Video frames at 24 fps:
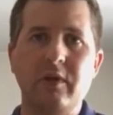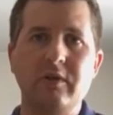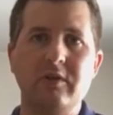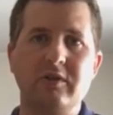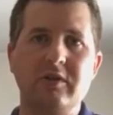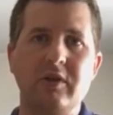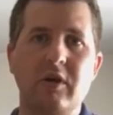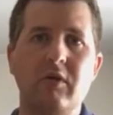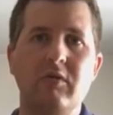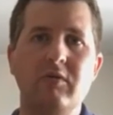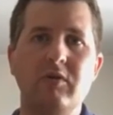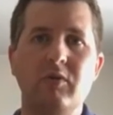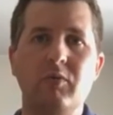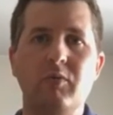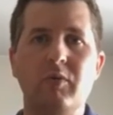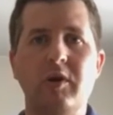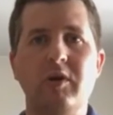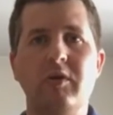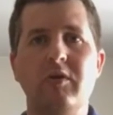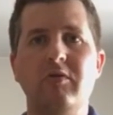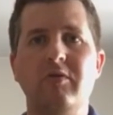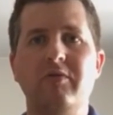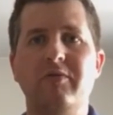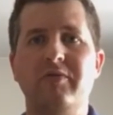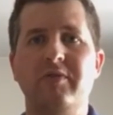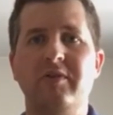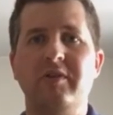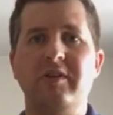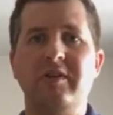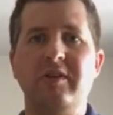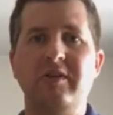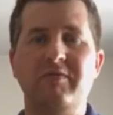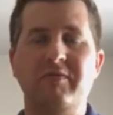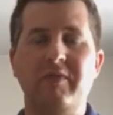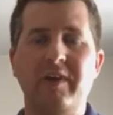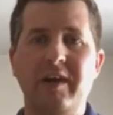So you want to look for the
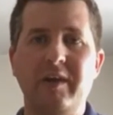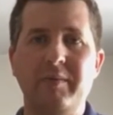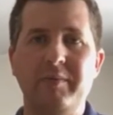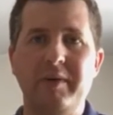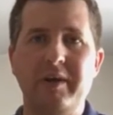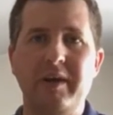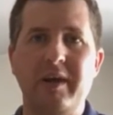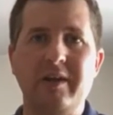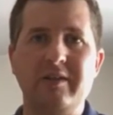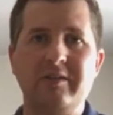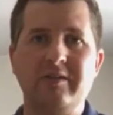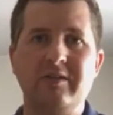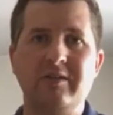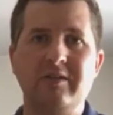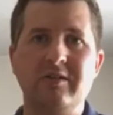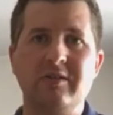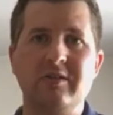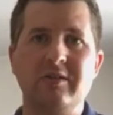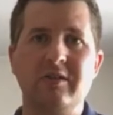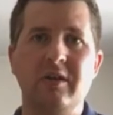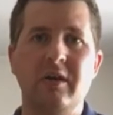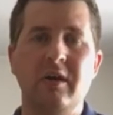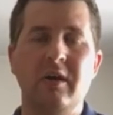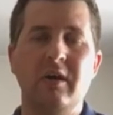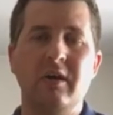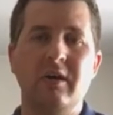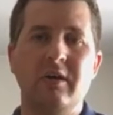developing hazards.